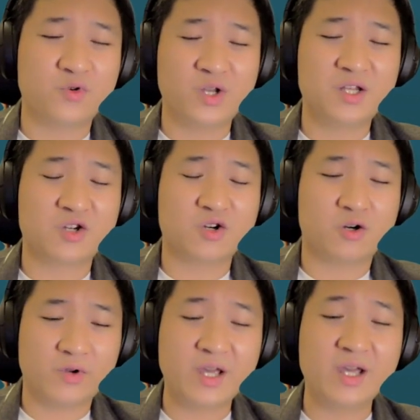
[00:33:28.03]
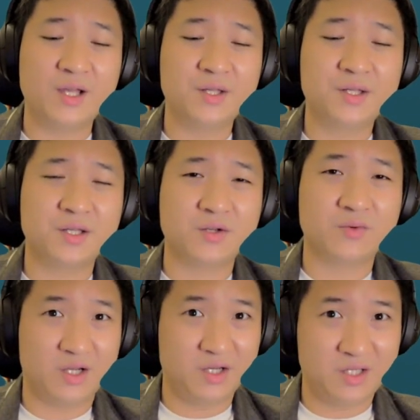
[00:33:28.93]
in the correct answer,
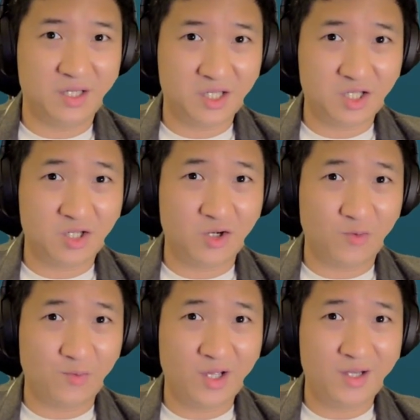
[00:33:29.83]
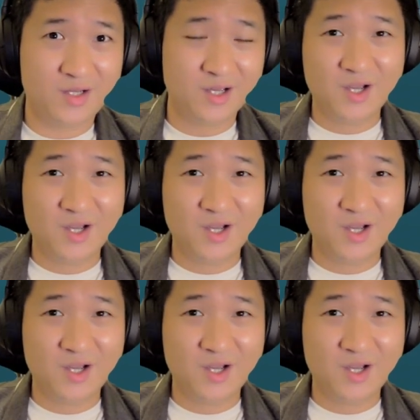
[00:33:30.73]
whether in this comment